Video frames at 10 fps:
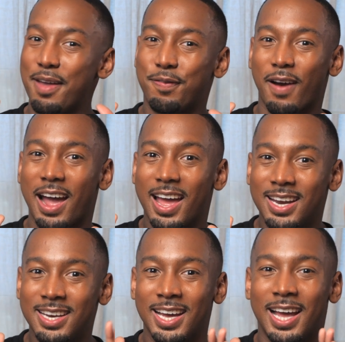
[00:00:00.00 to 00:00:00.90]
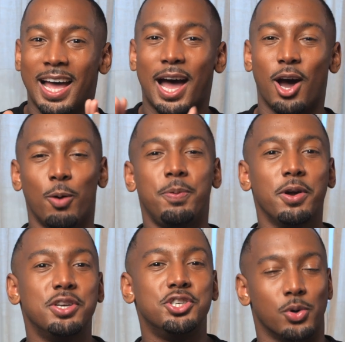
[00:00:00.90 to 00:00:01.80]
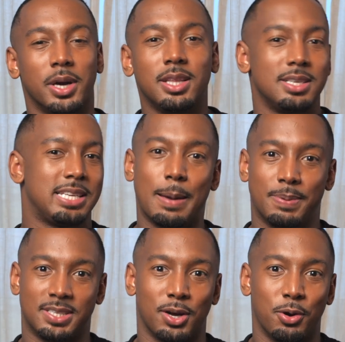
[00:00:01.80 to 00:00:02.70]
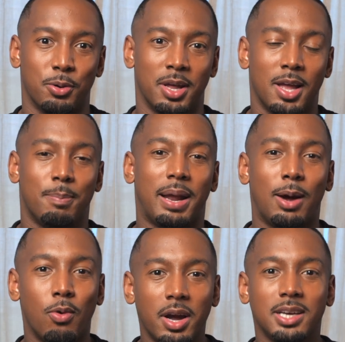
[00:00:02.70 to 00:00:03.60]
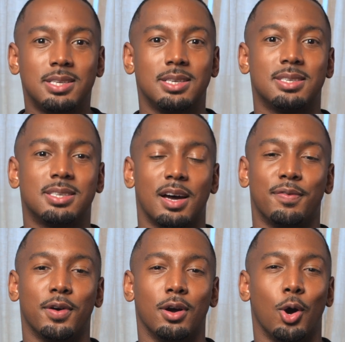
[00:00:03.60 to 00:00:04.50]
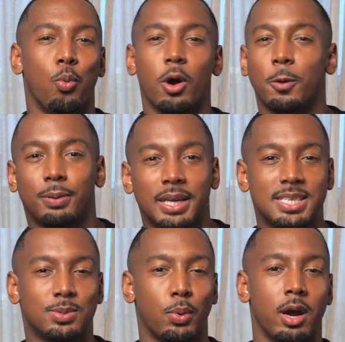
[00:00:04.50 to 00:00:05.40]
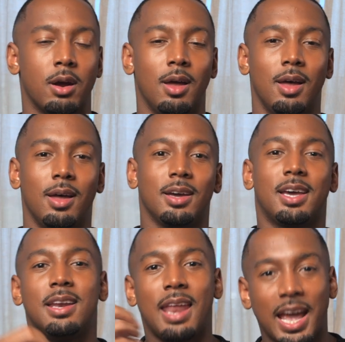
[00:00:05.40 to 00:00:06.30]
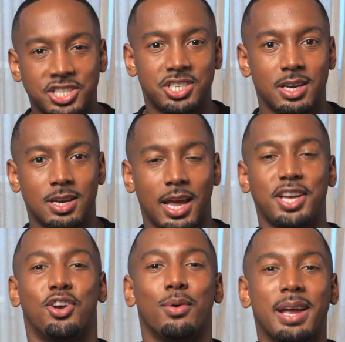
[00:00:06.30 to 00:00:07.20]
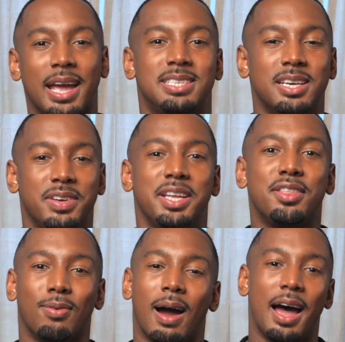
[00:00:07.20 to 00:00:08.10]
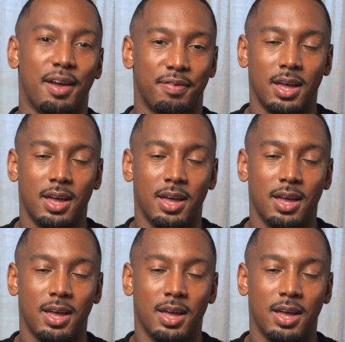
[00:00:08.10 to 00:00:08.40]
friend, I hope you're enjoying this episode, but I want you to discover a workplace where connection and creativity thrive.